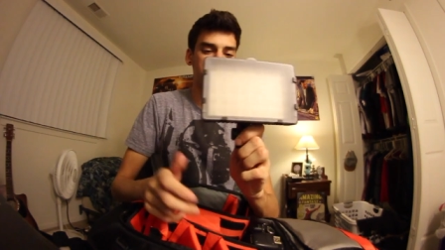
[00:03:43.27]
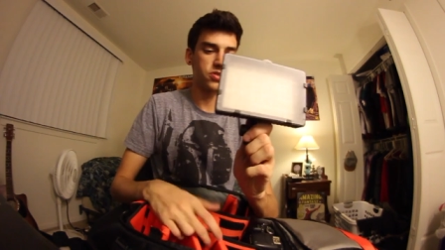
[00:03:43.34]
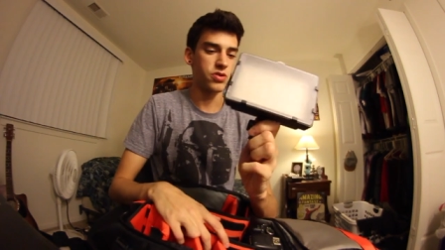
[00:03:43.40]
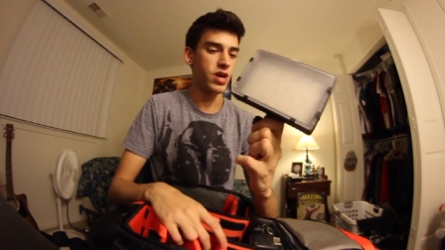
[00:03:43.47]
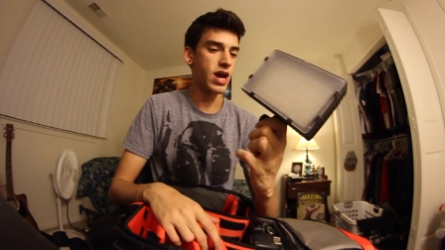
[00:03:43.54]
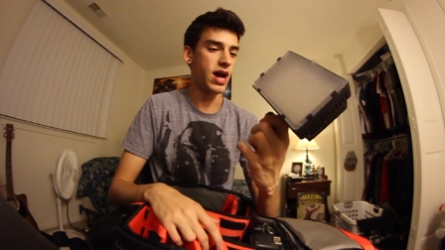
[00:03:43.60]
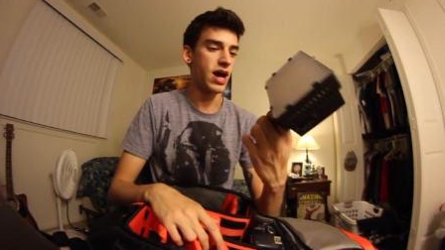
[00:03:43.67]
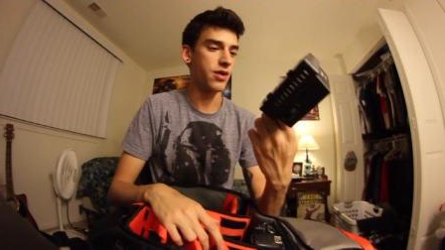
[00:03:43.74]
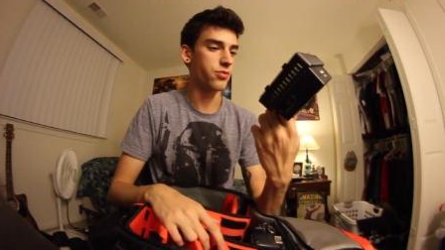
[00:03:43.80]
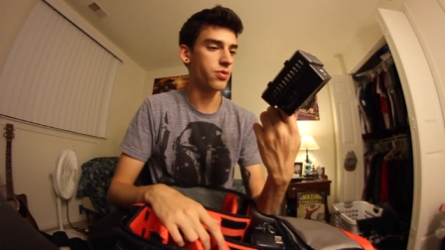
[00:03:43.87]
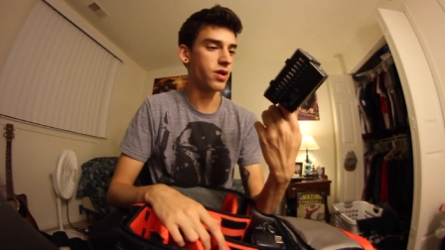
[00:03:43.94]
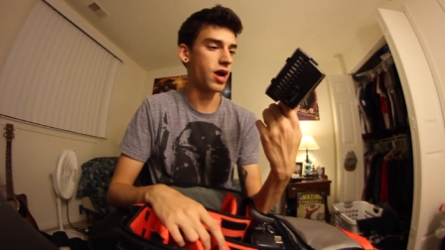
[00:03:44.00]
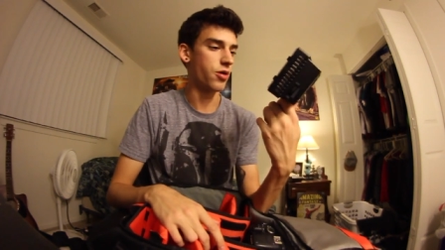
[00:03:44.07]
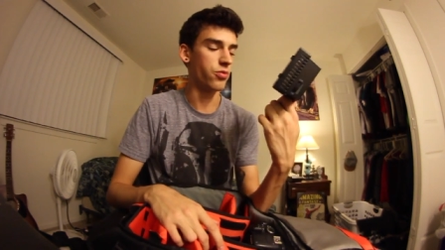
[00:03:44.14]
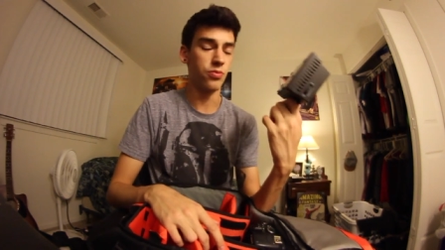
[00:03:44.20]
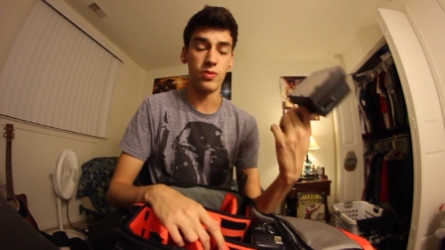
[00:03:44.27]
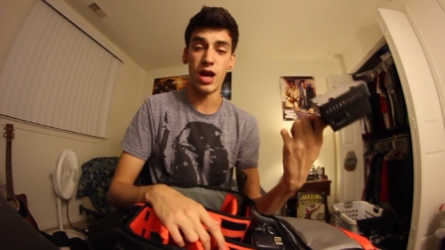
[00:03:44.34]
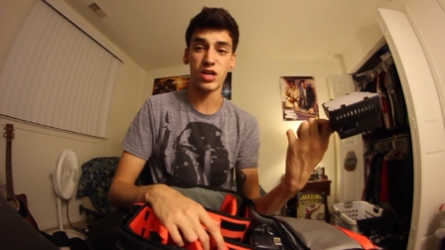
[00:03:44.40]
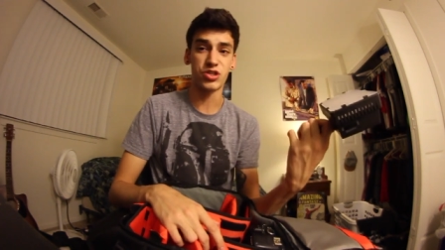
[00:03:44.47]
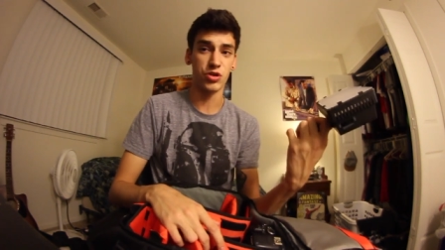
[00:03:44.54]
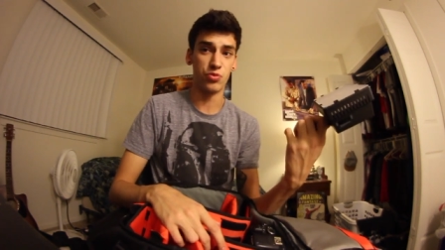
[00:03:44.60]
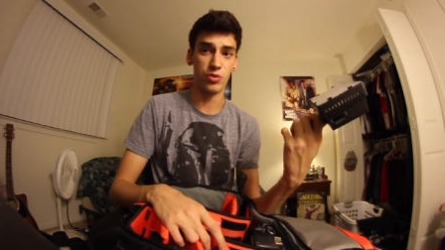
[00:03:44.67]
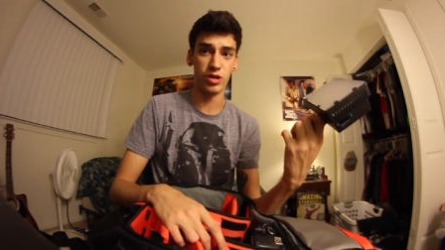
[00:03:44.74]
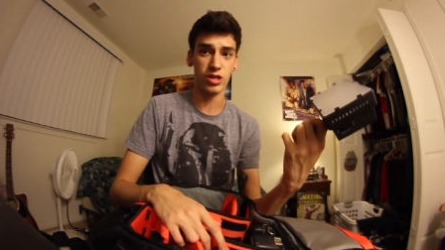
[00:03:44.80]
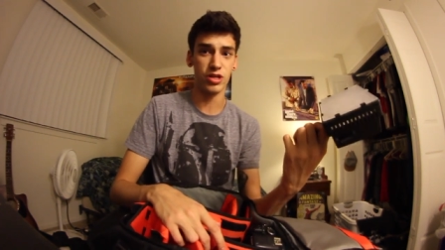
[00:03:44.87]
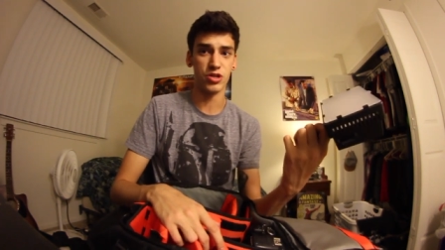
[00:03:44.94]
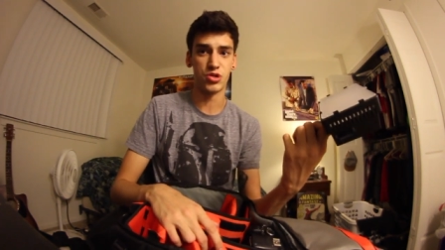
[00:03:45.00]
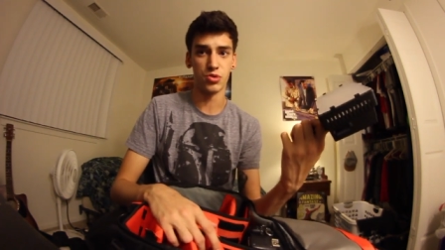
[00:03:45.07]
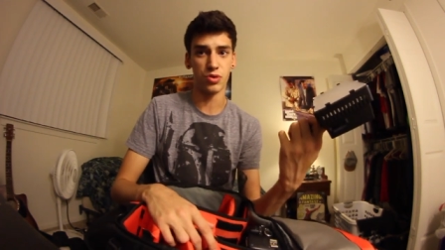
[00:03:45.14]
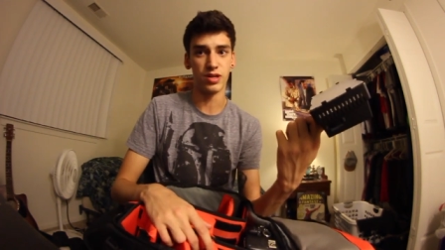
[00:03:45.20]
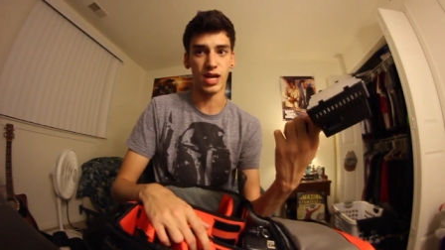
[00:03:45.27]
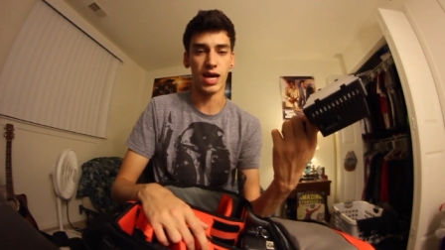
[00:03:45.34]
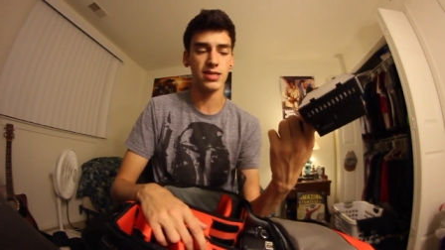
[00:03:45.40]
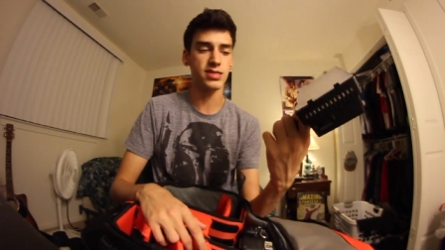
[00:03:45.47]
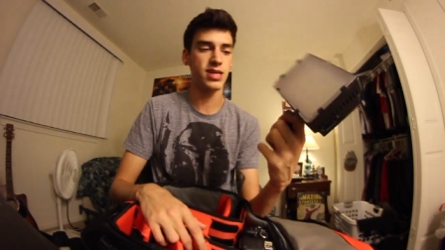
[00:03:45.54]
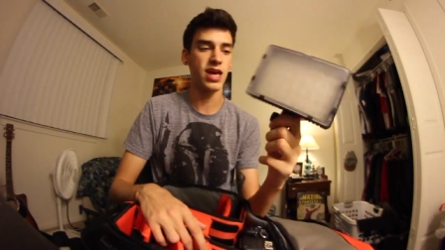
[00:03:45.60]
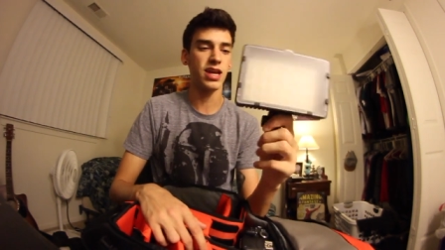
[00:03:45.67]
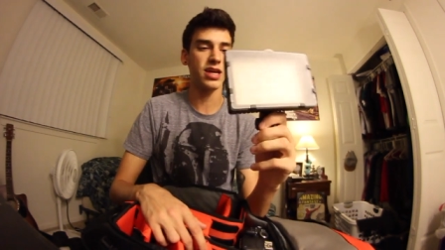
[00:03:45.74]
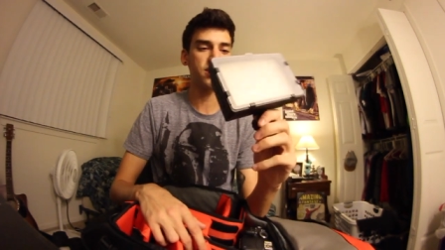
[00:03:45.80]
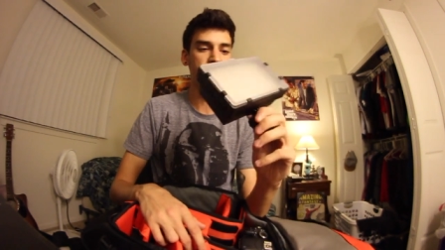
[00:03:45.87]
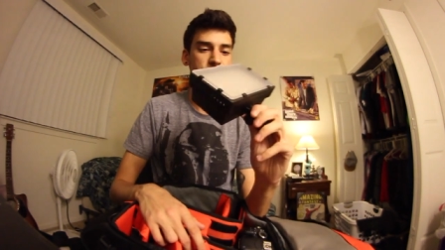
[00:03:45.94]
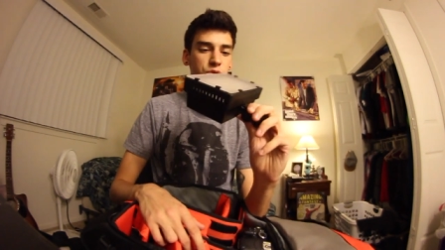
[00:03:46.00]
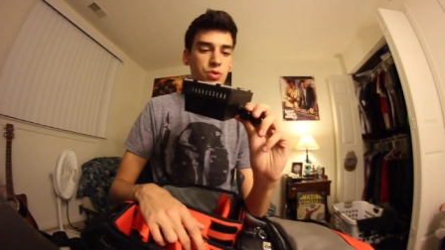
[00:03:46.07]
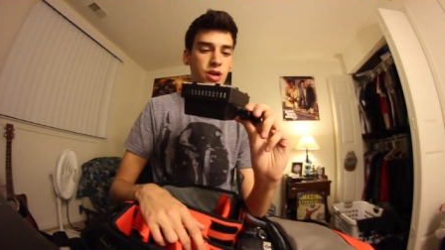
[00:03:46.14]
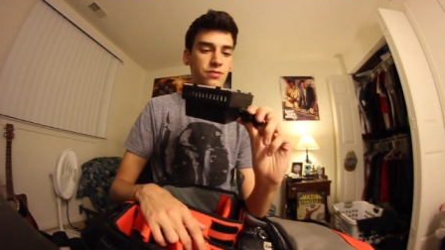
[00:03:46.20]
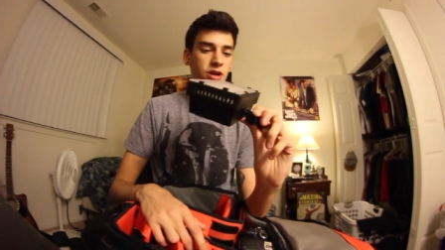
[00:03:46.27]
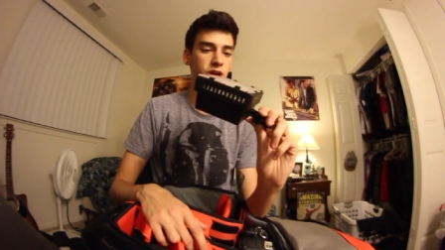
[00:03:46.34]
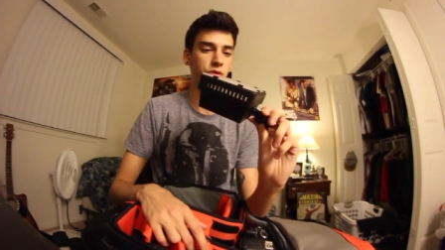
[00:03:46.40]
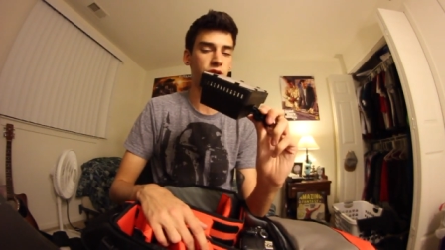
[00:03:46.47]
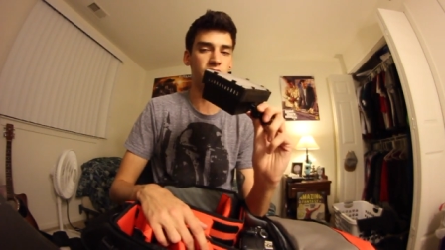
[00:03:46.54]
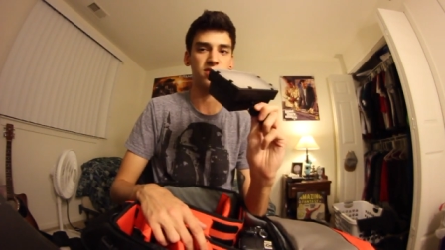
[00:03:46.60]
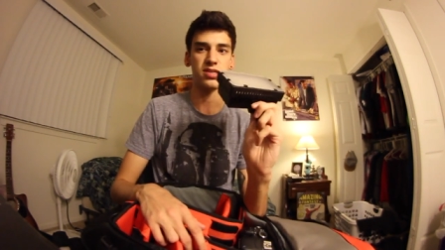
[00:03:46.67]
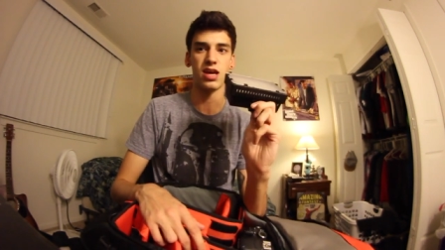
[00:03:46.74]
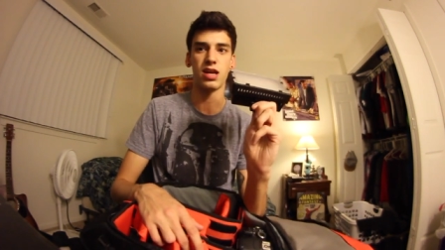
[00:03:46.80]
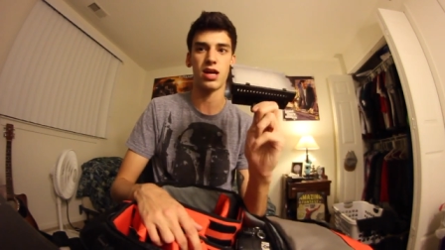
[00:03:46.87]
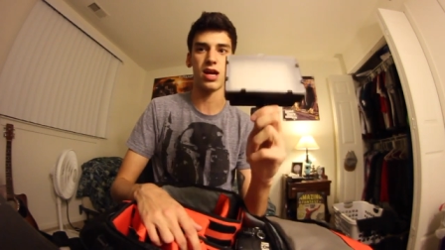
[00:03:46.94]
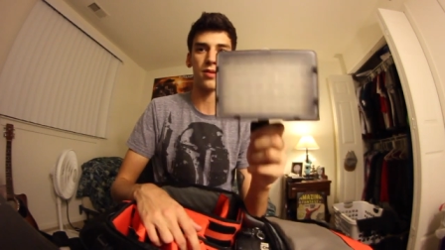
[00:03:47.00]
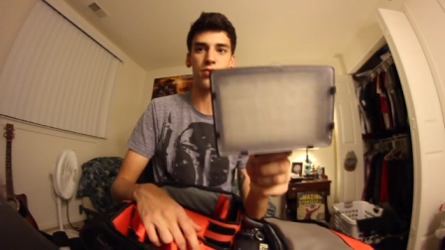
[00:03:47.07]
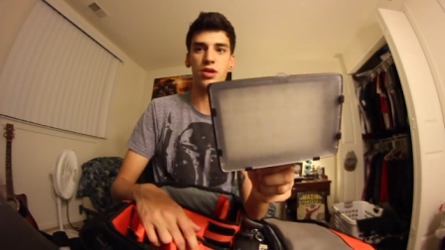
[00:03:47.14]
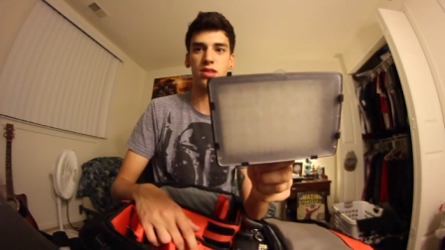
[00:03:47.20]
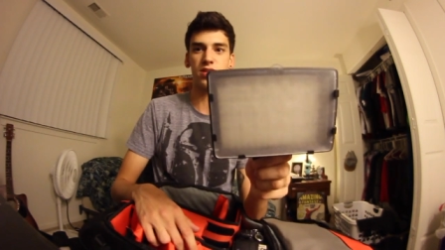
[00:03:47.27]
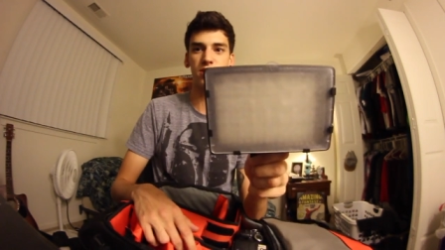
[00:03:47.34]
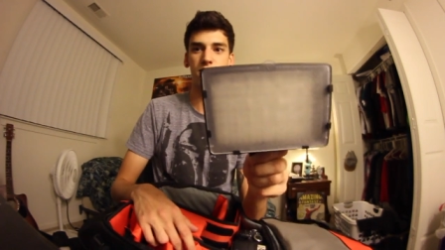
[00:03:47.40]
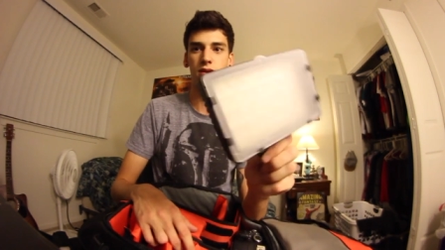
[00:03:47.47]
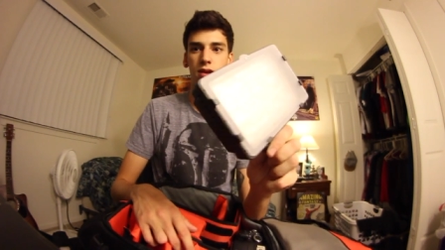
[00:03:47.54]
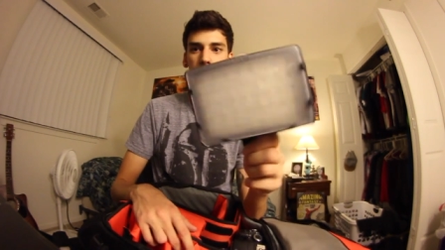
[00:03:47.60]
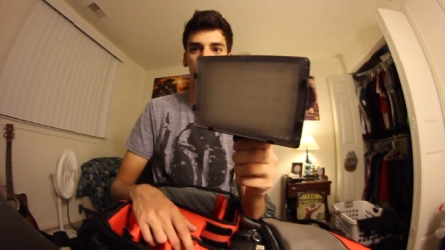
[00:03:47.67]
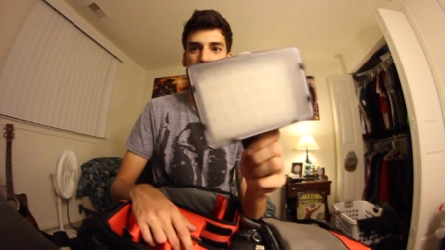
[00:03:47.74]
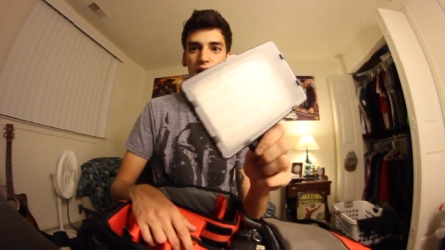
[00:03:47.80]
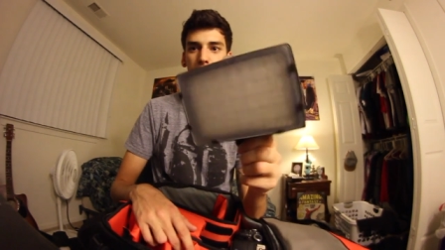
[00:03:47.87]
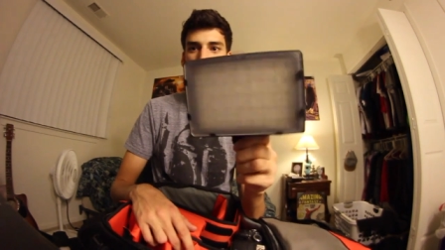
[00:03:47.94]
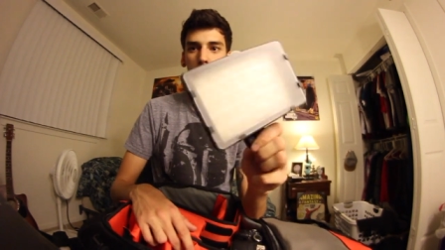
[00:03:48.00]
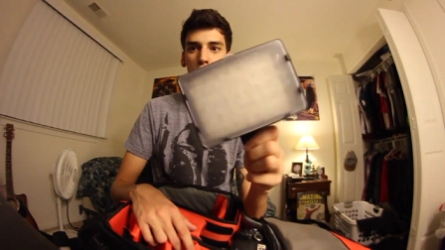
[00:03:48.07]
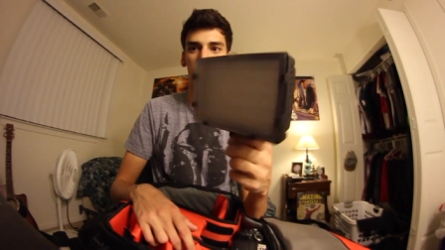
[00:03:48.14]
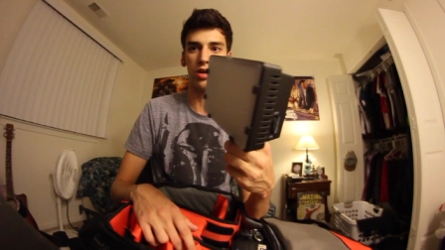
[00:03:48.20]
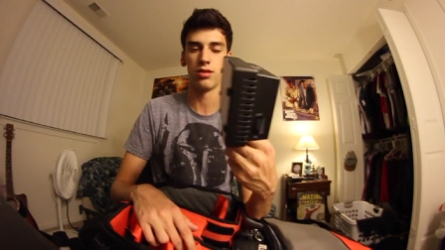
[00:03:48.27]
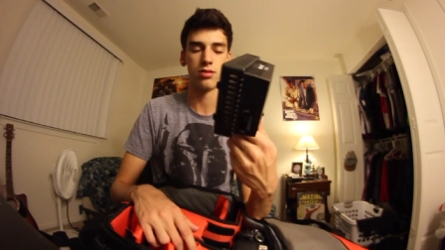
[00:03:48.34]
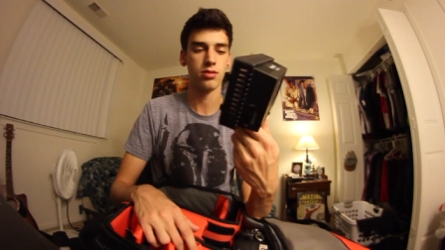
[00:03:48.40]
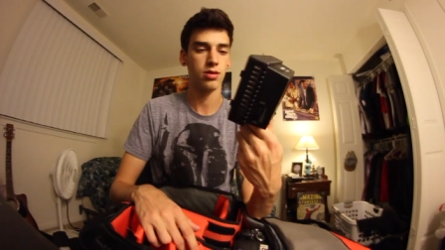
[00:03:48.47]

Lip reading: So yeah, I actually really enjoy night skating. So whenever I go night skating, I bring this bad boy.